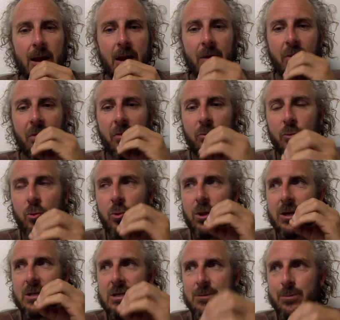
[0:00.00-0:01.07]
And through the
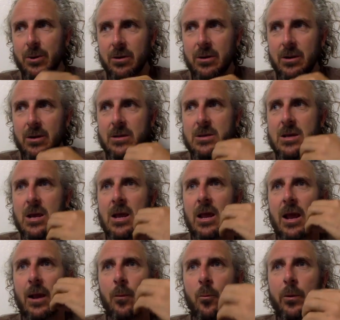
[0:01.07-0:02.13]
experience
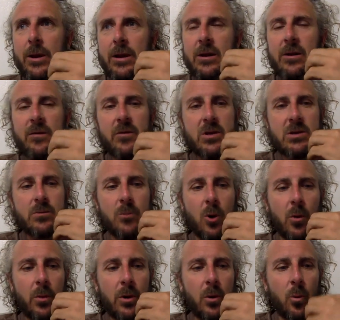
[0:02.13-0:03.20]
and reading in this
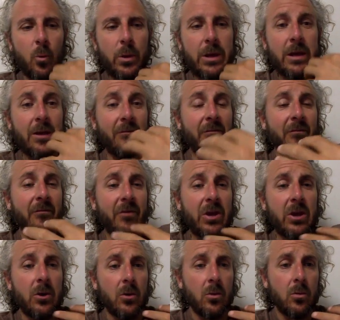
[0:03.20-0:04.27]
moment, we can
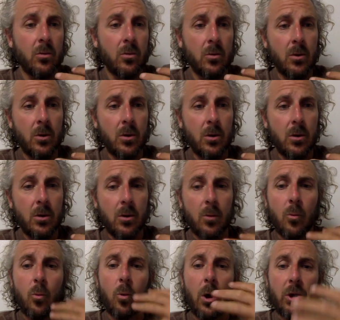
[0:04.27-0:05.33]
feel
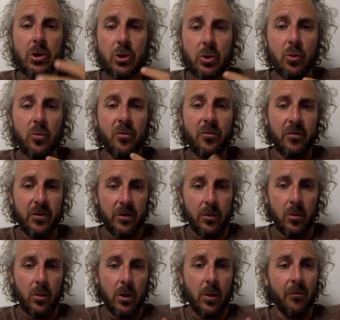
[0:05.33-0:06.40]
what you
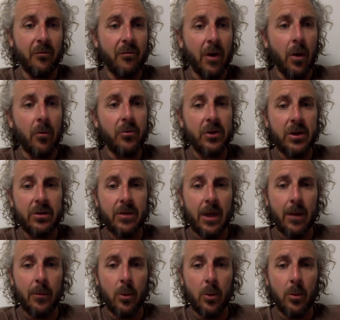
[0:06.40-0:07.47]
feel or felt in
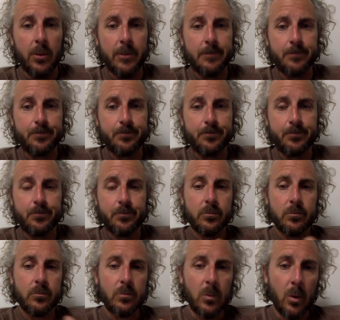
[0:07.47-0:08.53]
that moment,
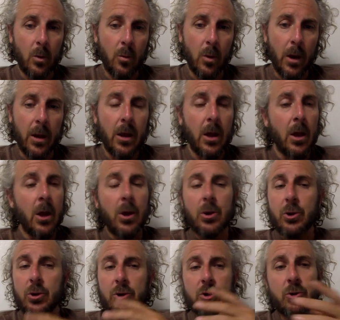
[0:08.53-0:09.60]
right?
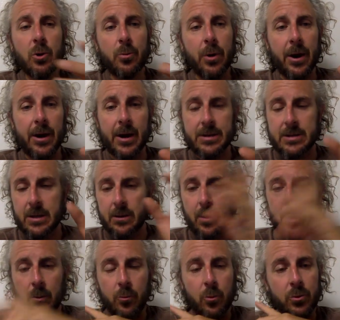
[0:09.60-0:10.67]
You can do a braided essay.
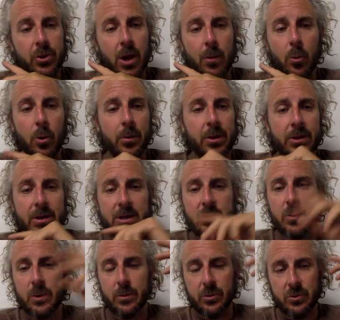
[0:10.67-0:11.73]
We'll talk more about that next
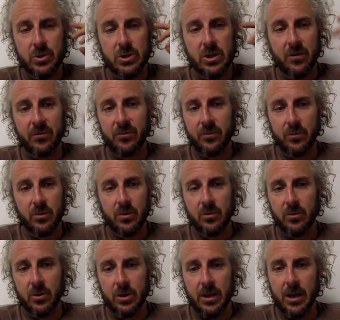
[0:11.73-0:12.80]
week, but there's stuff you
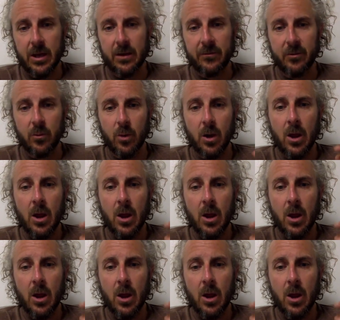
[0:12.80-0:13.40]
can look ahead if you want.